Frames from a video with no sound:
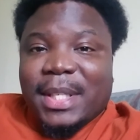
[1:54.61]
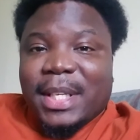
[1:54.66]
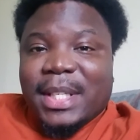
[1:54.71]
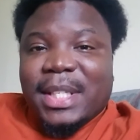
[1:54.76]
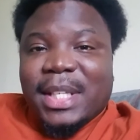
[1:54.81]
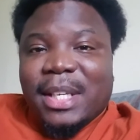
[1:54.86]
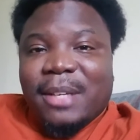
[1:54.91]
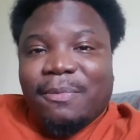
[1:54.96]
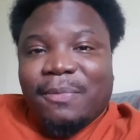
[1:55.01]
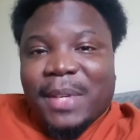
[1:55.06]
The
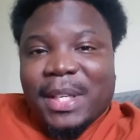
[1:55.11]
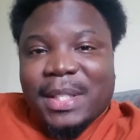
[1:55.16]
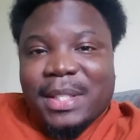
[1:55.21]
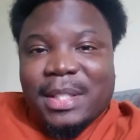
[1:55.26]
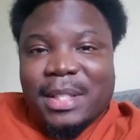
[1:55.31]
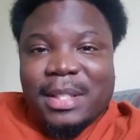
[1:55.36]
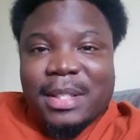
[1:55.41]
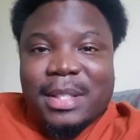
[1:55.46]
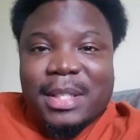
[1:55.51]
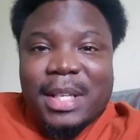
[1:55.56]

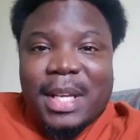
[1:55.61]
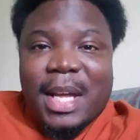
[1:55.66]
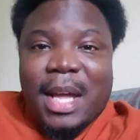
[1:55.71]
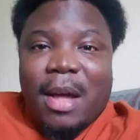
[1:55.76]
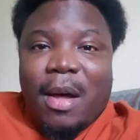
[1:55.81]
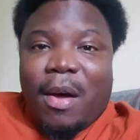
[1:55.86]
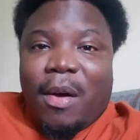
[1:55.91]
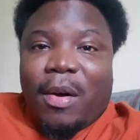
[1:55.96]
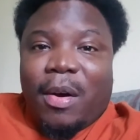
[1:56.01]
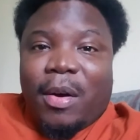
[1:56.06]
defenses
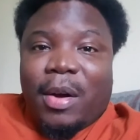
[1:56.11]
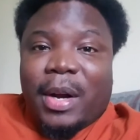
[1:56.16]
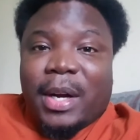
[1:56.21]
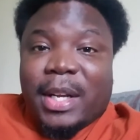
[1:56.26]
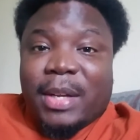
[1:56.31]
are,